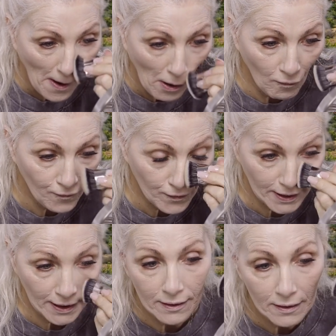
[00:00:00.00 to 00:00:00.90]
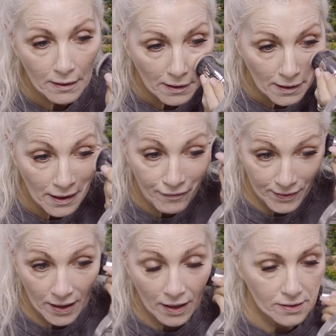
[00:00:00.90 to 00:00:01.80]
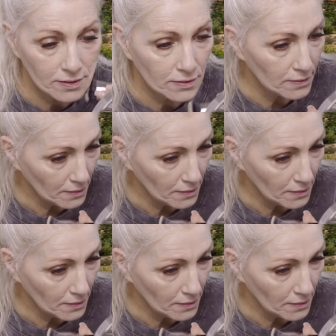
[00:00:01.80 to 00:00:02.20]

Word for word: hopefully if it does